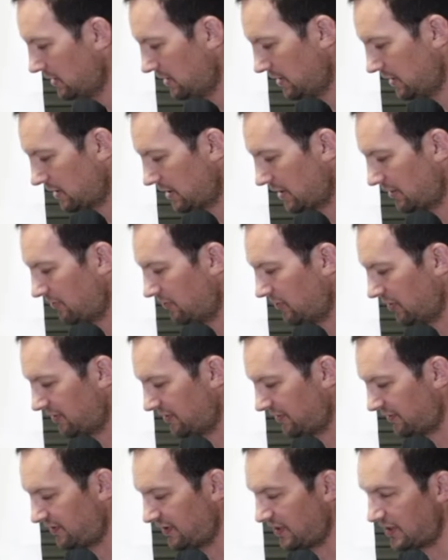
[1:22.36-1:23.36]
you're going to want
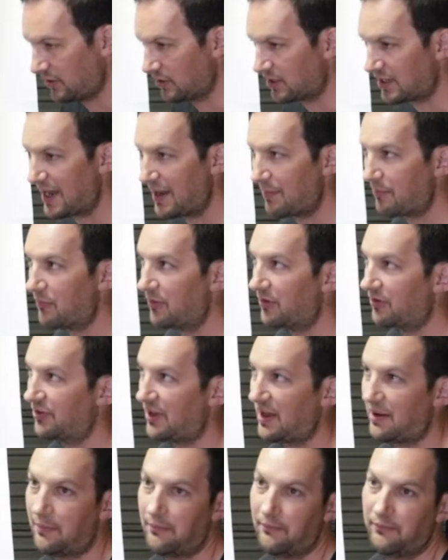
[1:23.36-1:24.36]
to set your camera's
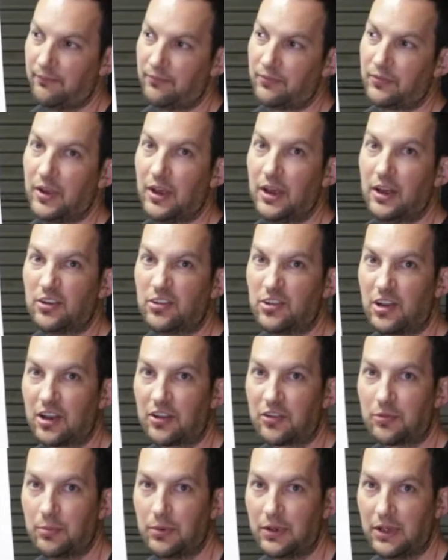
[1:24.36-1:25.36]

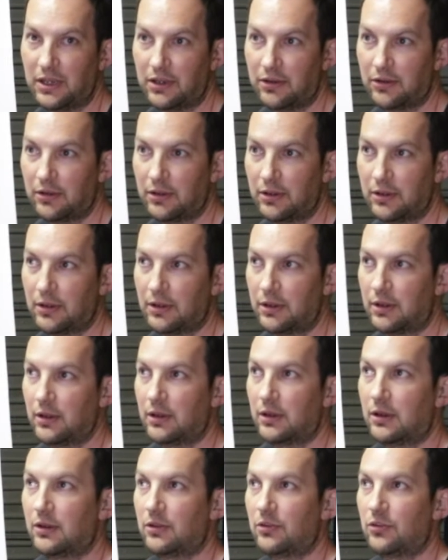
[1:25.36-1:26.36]
shutter speed
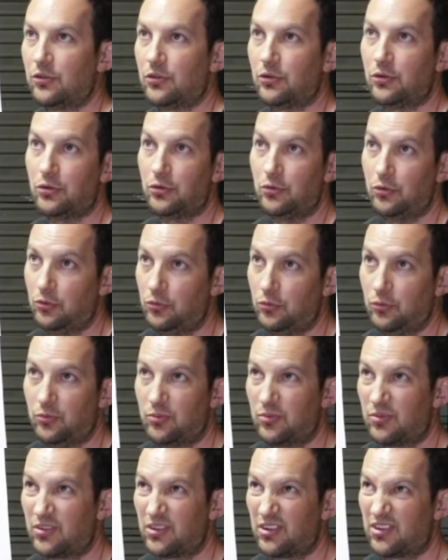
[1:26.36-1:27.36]

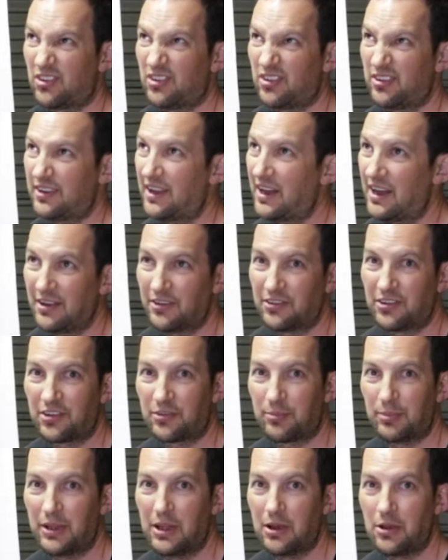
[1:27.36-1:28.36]
to
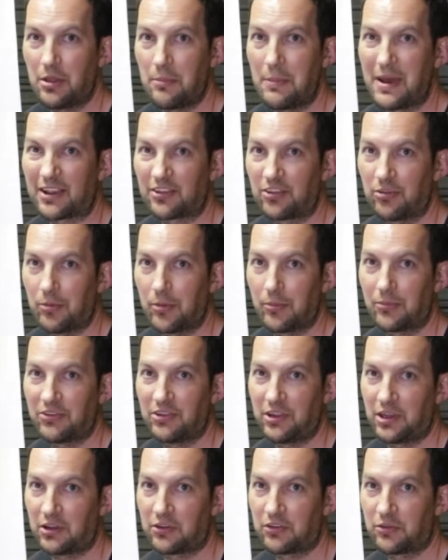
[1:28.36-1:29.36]
just below the maximum
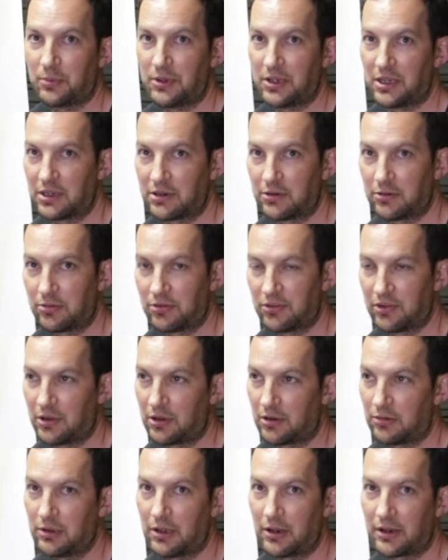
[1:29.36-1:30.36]
sync speed. So
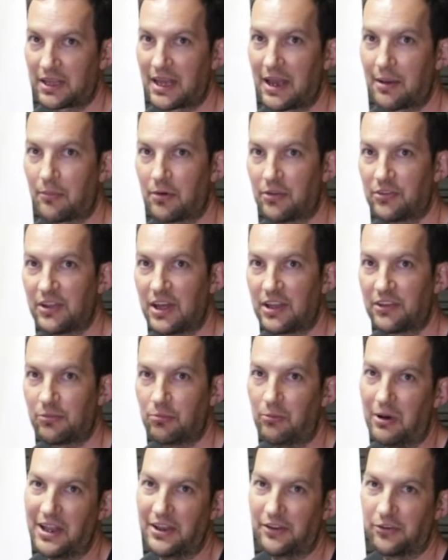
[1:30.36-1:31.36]
a lot of cameras, that's
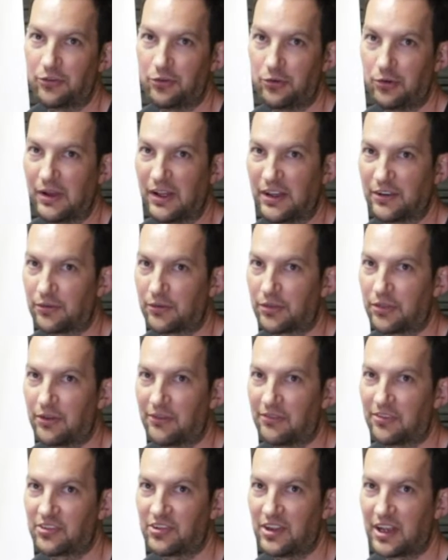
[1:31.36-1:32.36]
1/200th
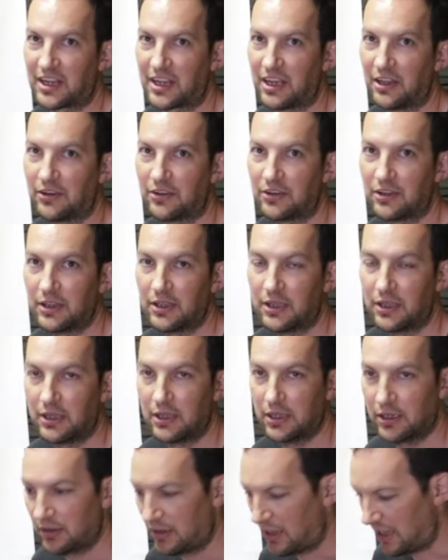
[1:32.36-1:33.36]
of a second.
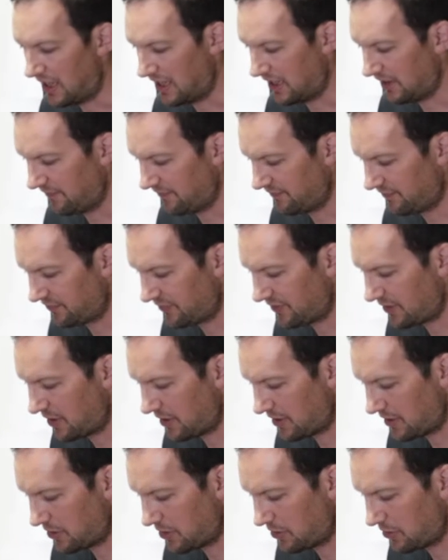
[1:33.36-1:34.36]

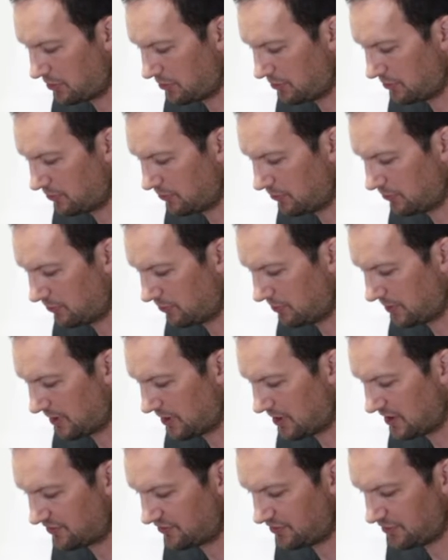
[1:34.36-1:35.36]
I know when
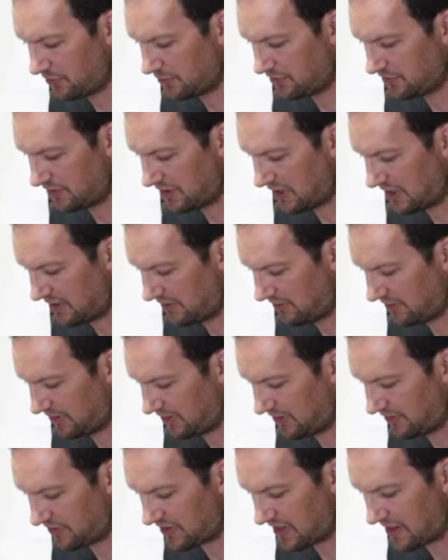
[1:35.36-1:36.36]
I shoot with
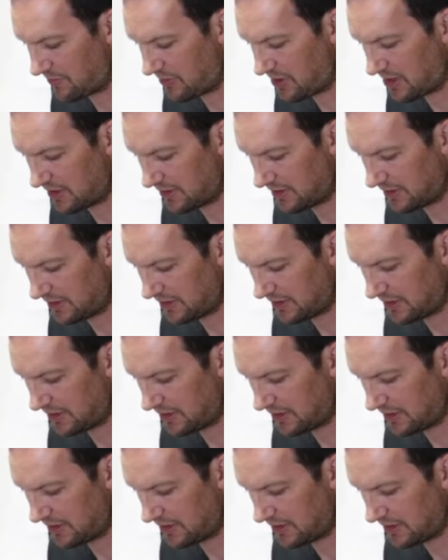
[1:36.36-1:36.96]
this camera,